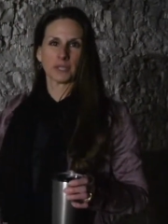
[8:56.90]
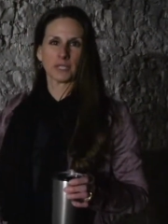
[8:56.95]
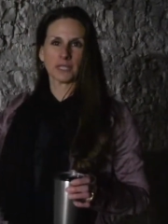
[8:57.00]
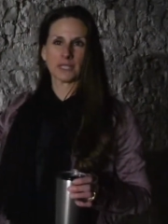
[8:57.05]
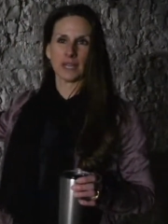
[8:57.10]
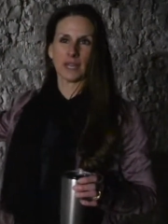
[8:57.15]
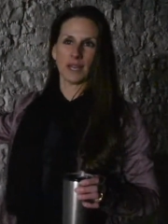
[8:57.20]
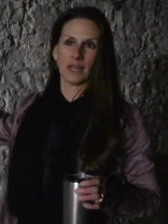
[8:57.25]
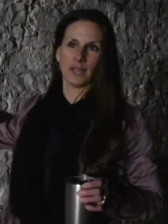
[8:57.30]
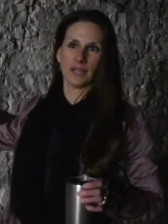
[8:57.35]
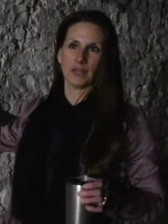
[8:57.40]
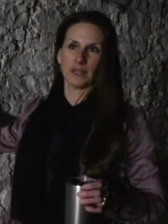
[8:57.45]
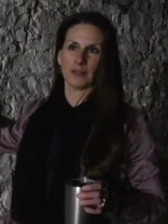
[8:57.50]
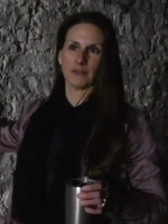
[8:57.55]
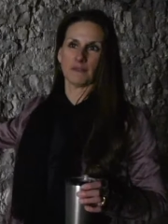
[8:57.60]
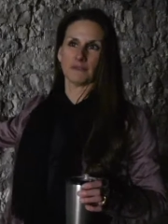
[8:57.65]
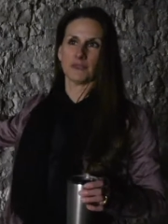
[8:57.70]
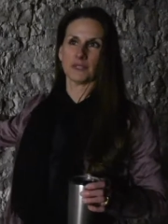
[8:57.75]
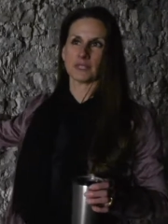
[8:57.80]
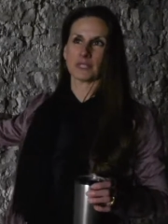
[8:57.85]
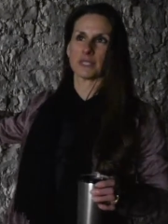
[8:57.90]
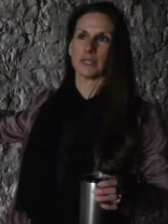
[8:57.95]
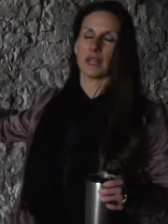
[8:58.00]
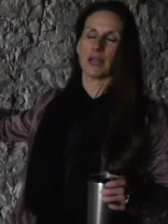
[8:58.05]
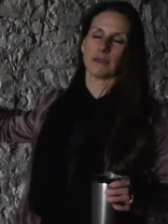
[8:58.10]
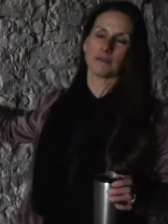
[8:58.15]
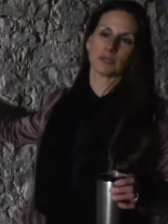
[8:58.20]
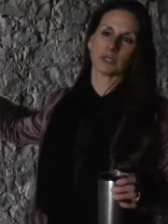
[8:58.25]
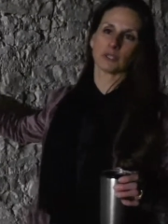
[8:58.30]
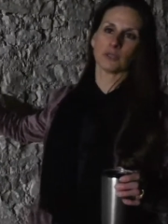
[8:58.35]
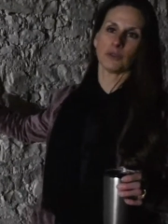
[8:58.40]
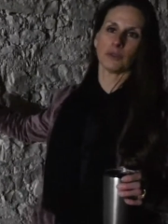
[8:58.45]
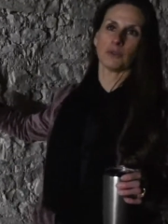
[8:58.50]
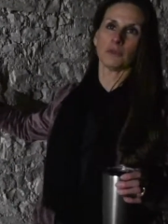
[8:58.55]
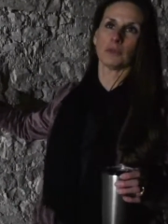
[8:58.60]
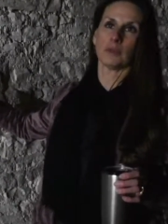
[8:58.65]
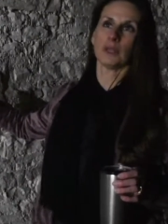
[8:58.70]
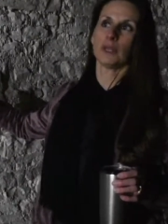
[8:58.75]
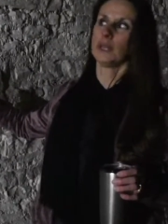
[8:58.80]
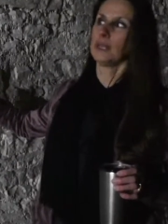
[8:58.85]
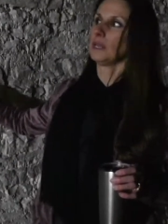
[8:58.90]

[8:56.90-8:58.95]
design of this limestone